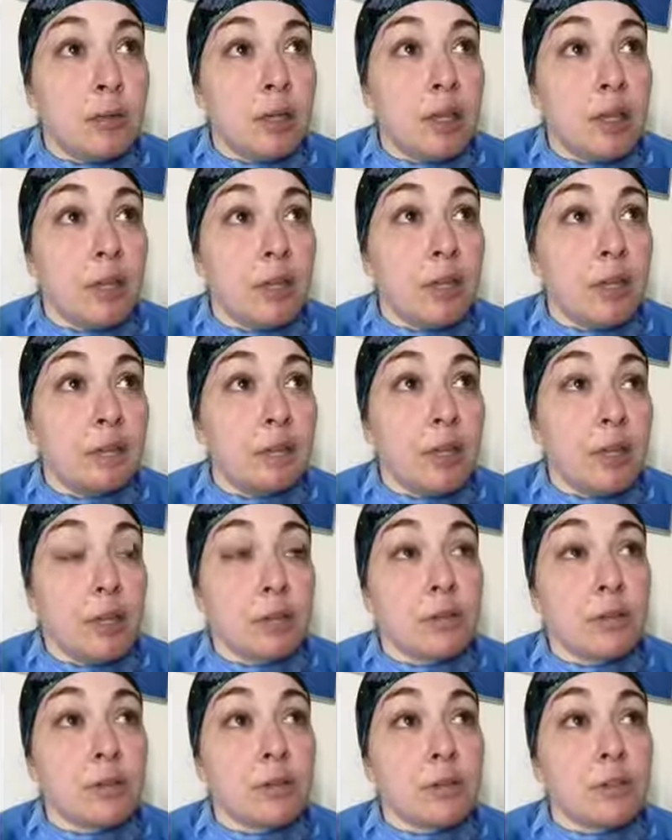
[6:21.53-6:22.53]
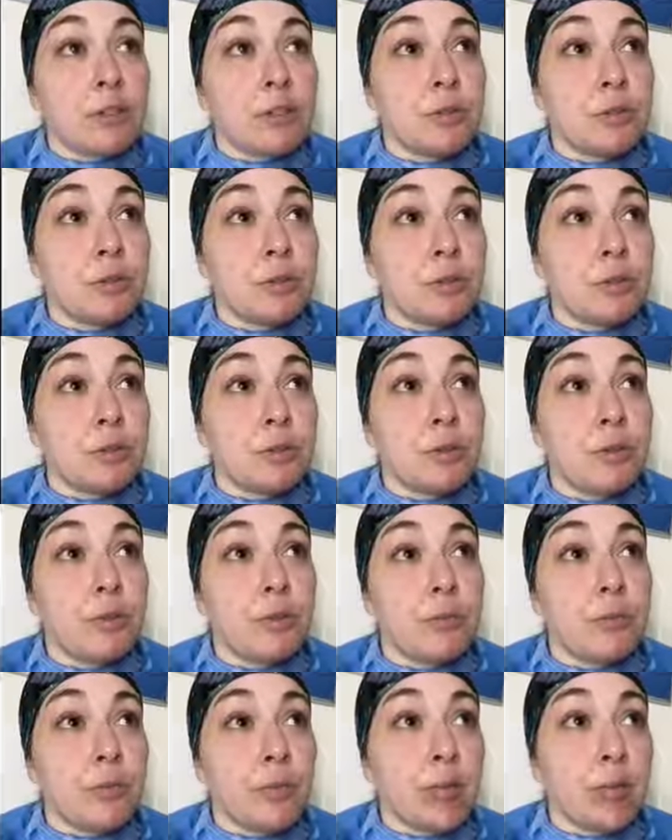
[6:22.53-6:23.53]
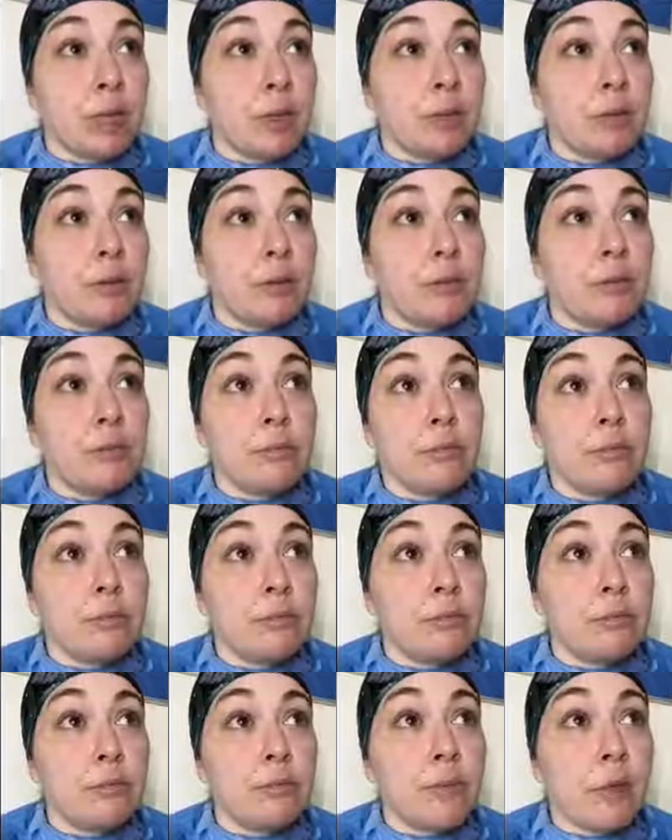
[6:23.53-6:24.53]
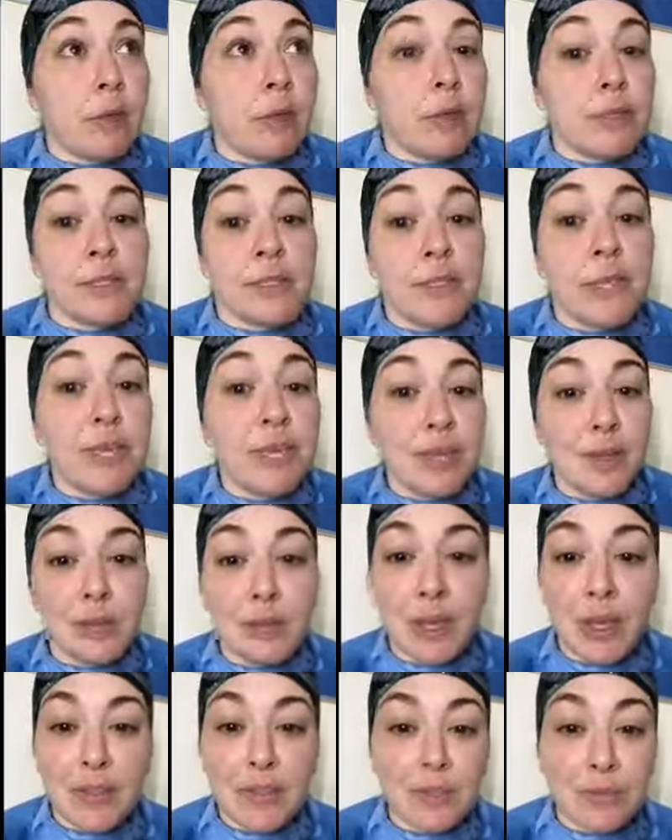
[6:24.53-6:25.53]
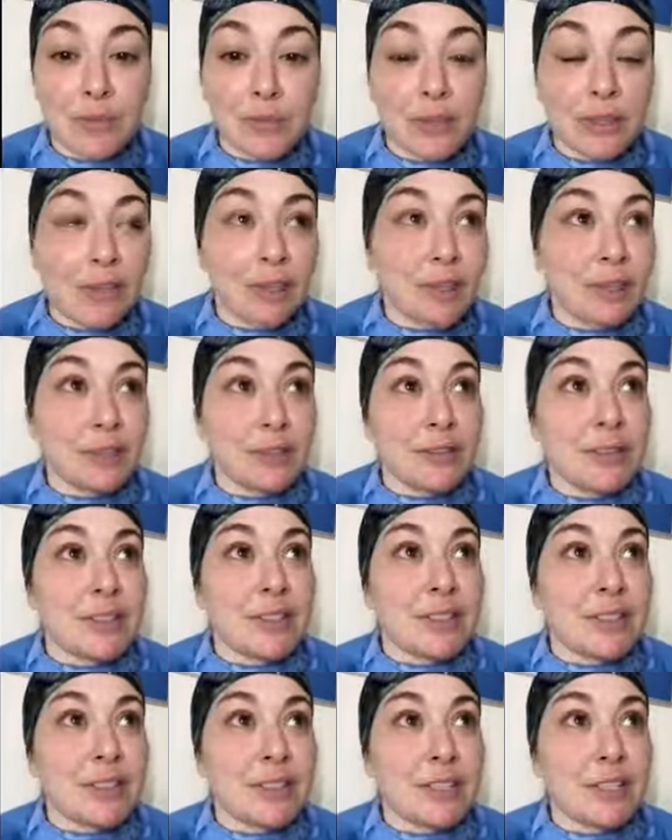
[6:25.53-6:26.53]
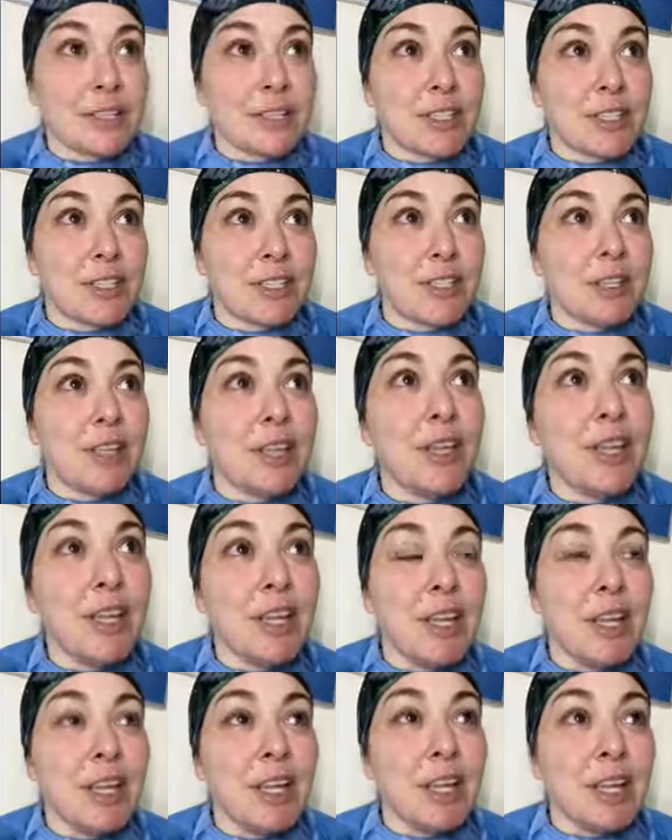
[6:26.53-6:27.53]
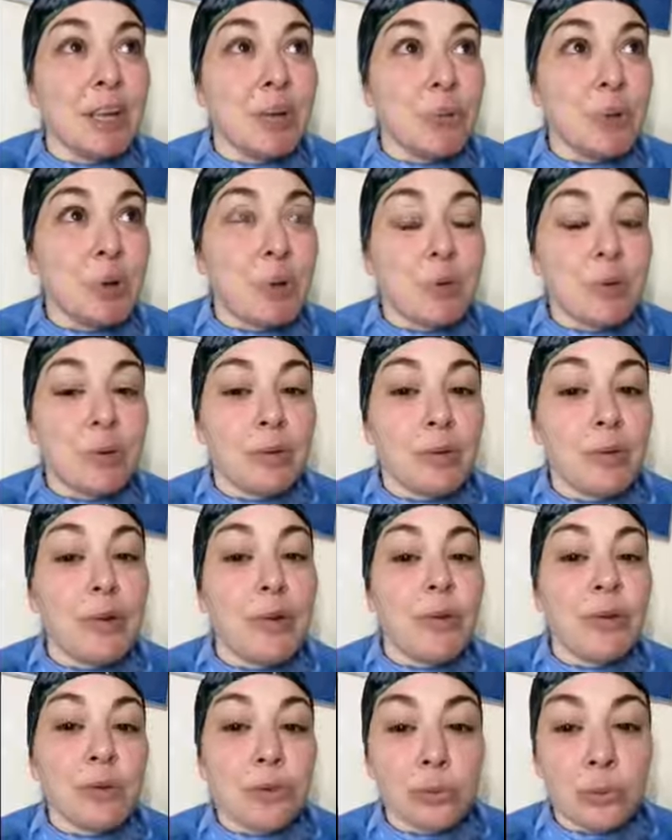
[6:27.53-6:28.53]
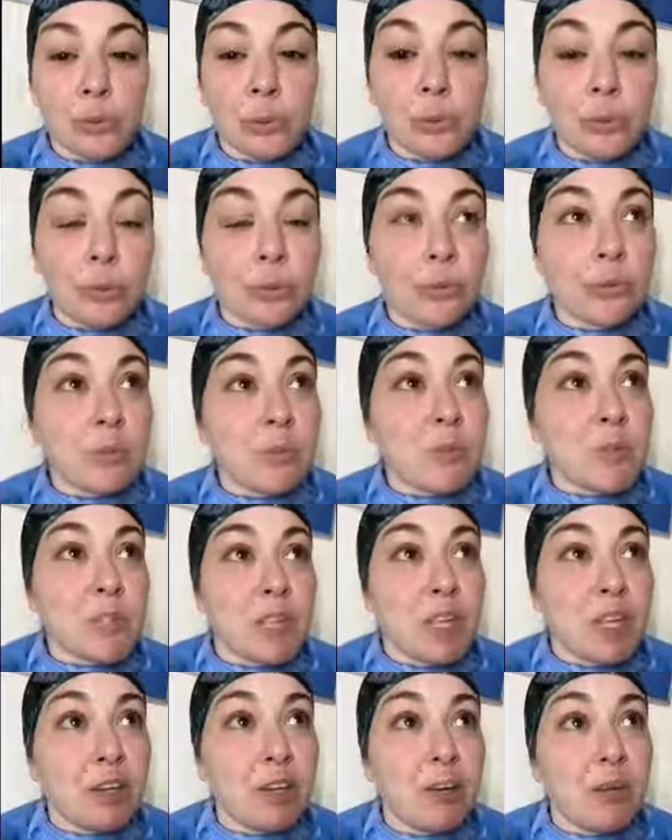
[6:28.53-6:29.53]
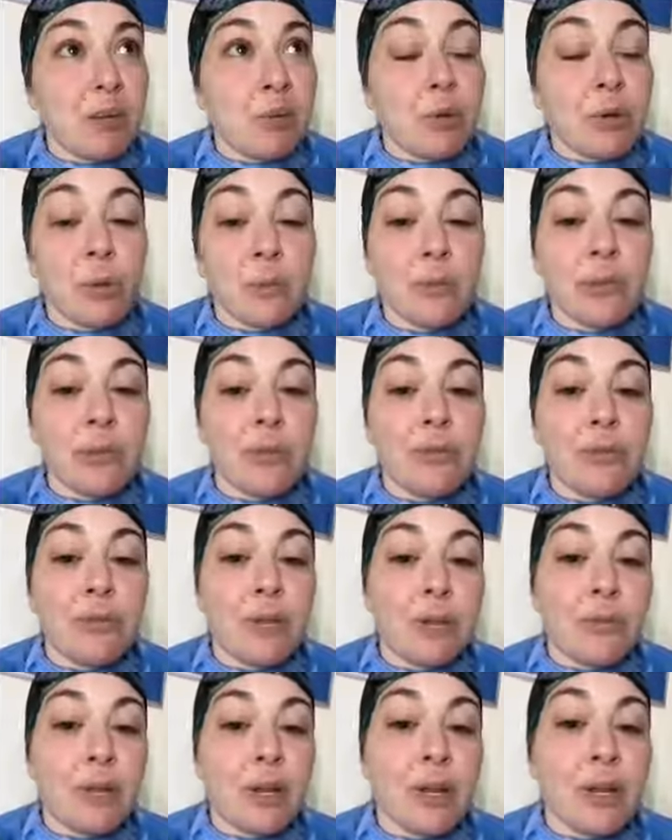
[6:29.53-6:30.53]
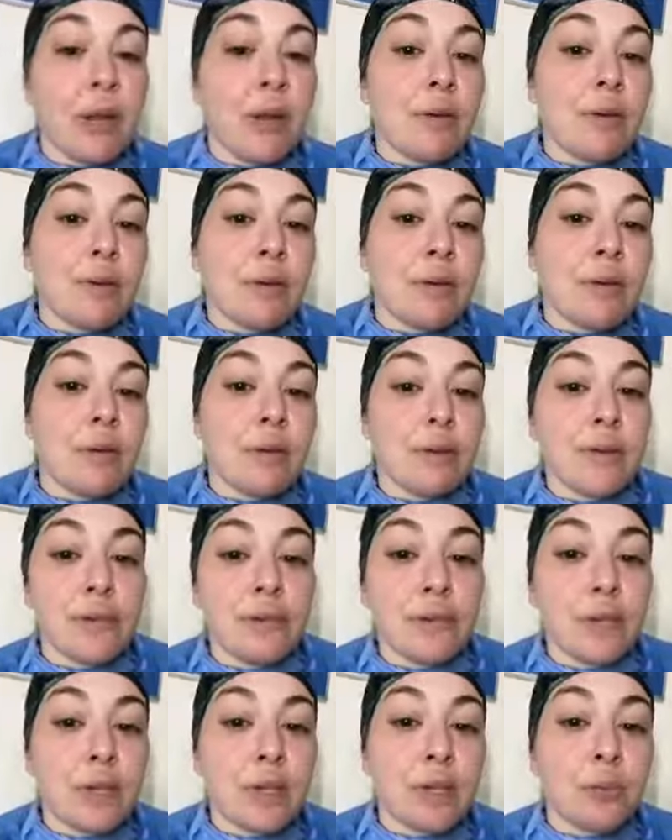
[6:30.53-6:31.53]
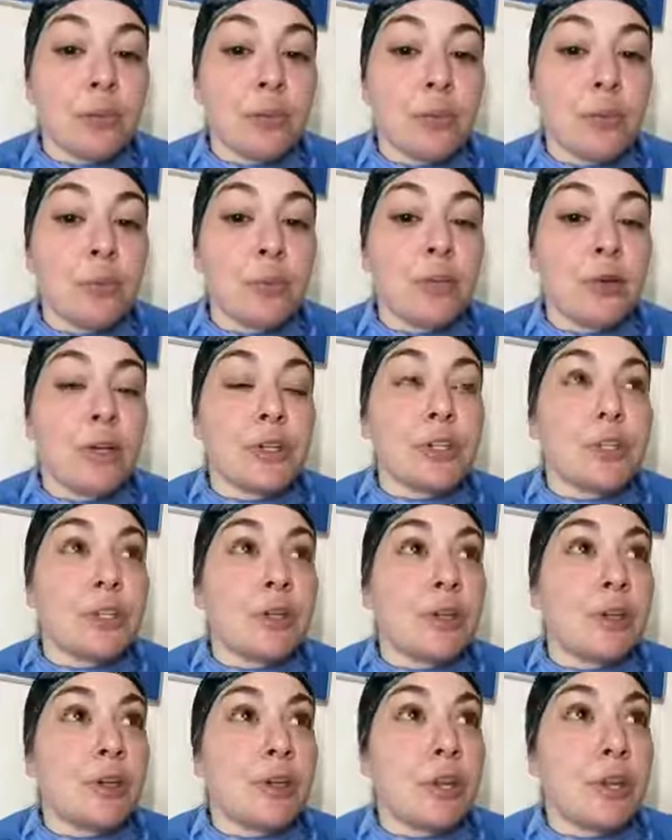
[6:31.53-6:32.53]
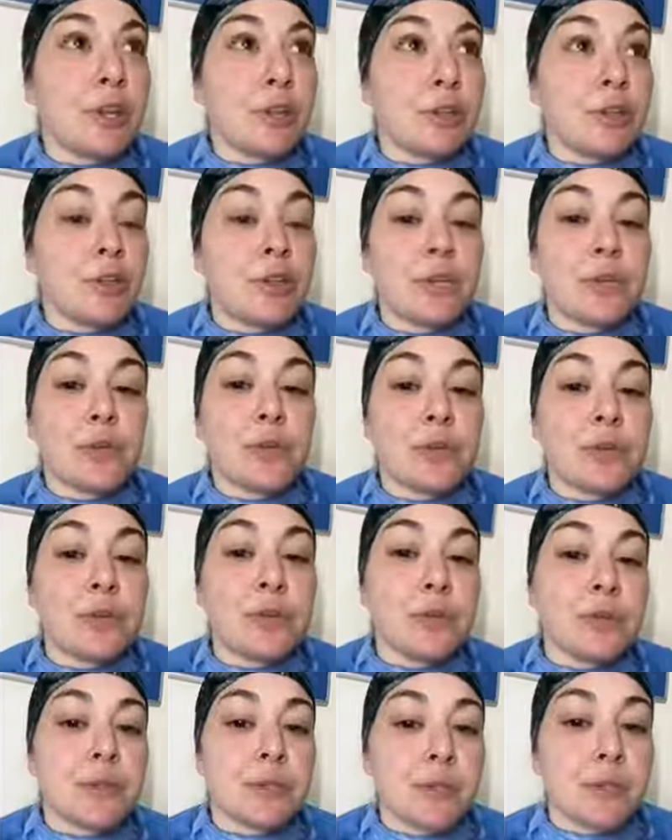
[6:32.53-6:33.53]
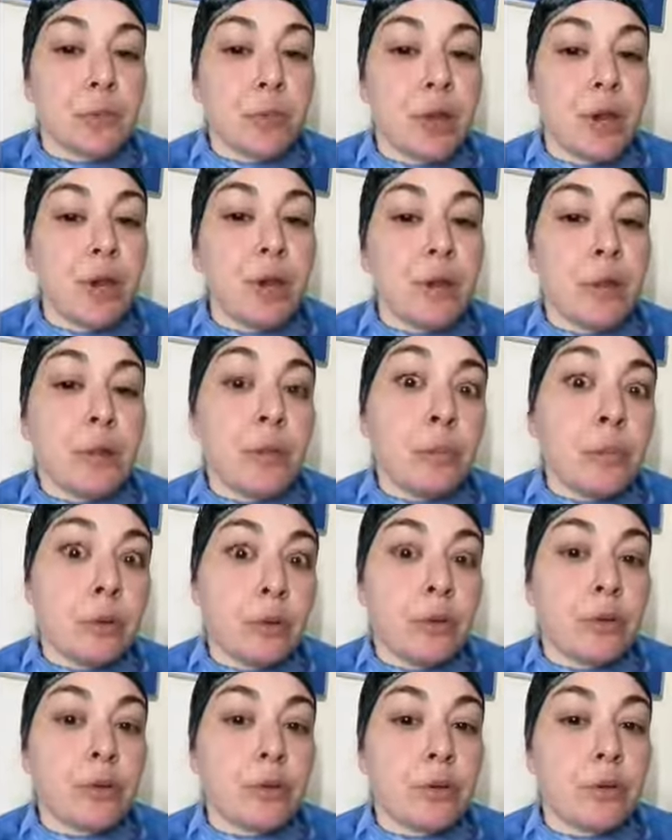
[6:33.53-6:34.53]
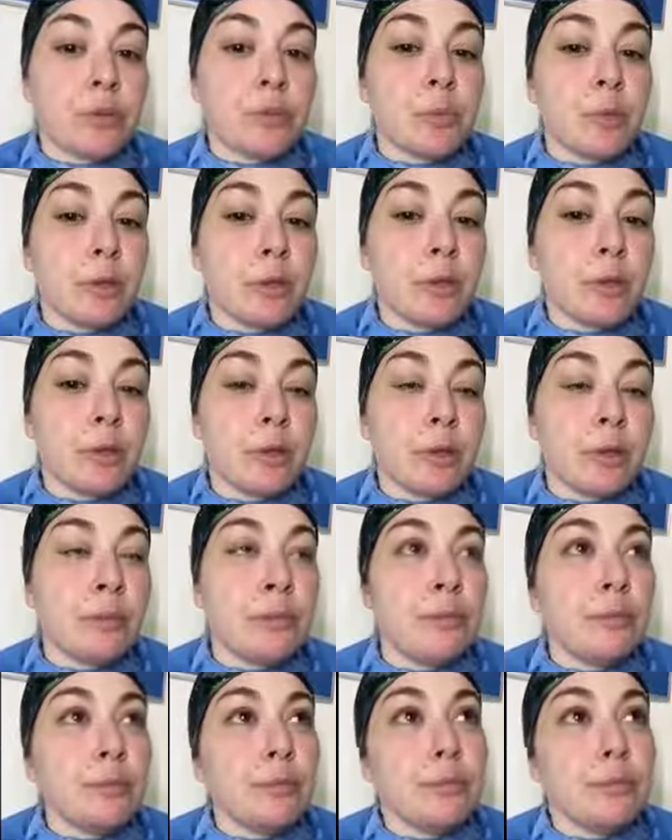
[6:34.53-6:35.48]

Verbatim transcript: we have a nurse who, like, fell asleep at the fucking nurse's station while we were all in rooms, and her norepinephrine ran out, and the guy had no fucking blood pressure and didn't perfuse his brain, and I'm pretty sure he's brain dead.